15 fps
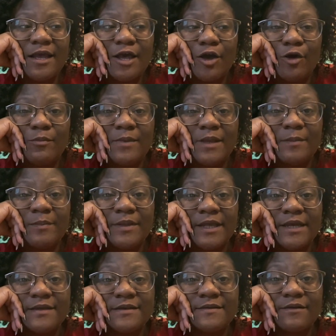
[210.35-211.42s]
help me
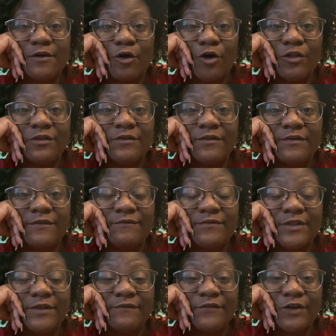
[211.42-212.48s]
place all of
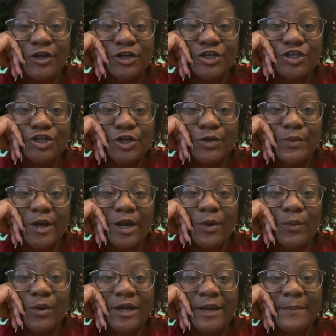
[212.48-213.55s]
the furniture where I
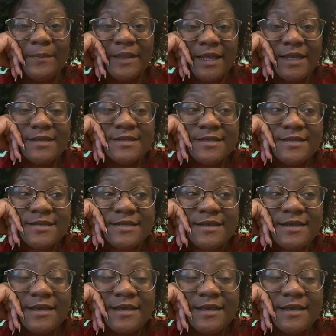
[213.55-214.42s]
want it placed.